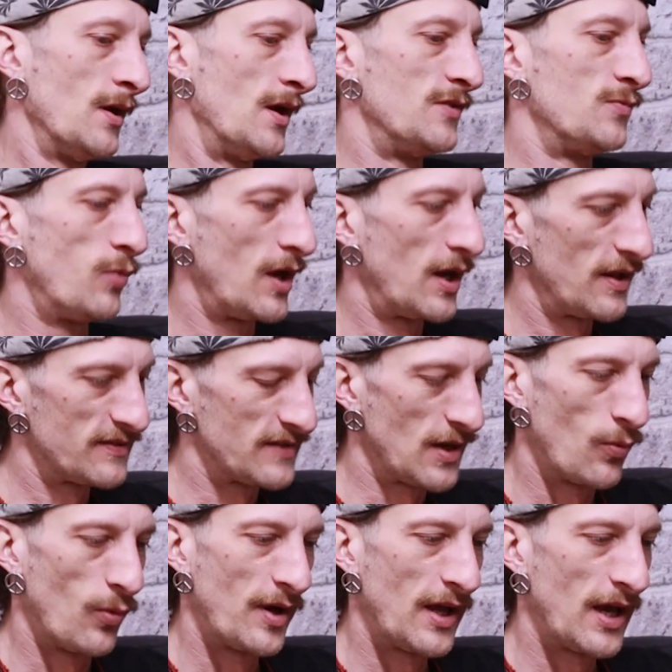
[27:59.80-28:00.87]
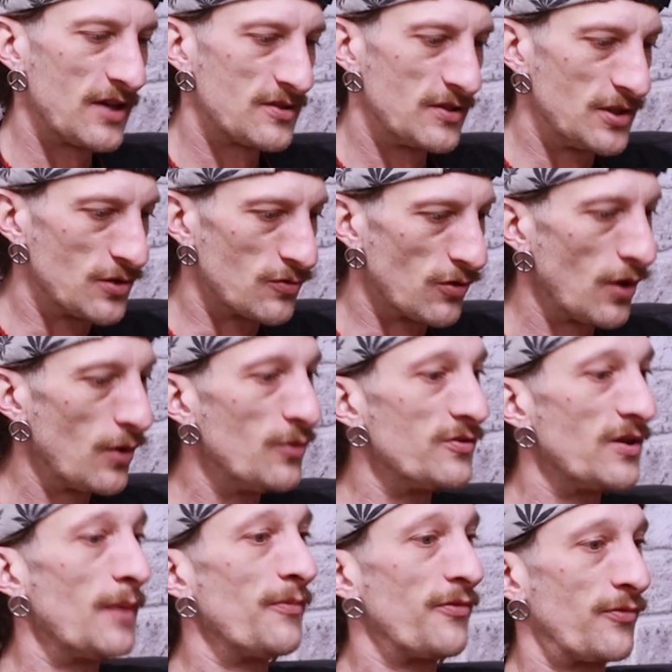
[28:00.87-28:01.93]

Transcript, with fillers: As well as that, when it actually grows up